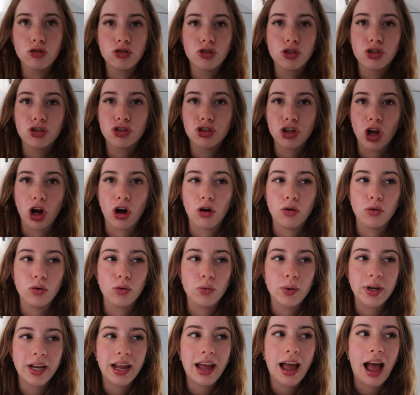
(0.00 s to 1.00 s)
So,
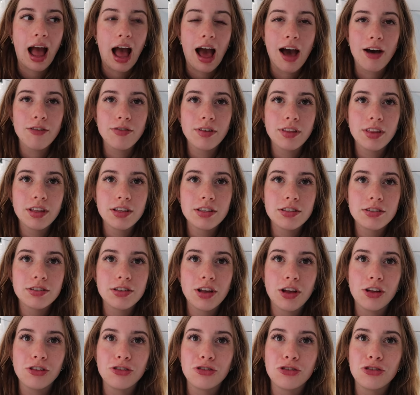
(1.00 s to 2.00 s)
we have this
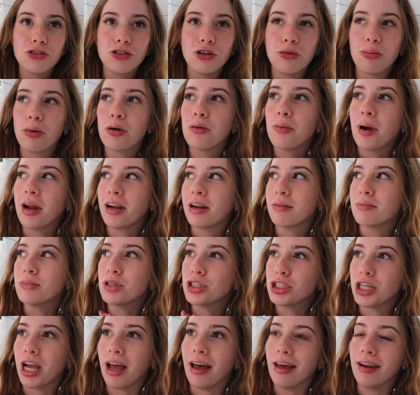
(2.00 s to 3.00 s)
super random
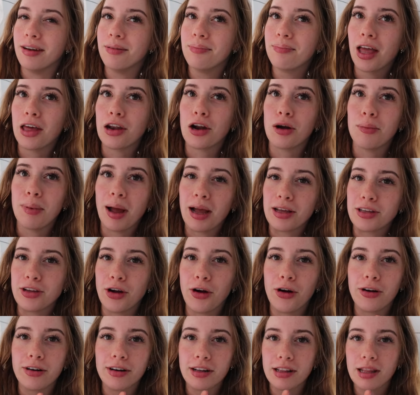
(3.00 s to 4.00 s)
shed in our
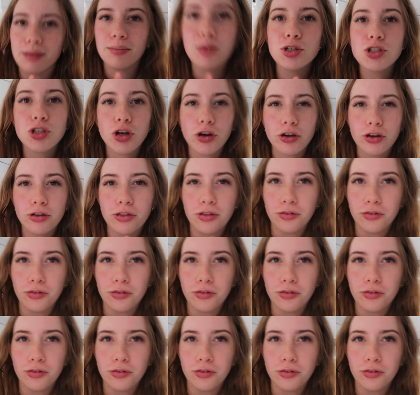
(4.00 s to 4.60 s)
backyard. Let me show you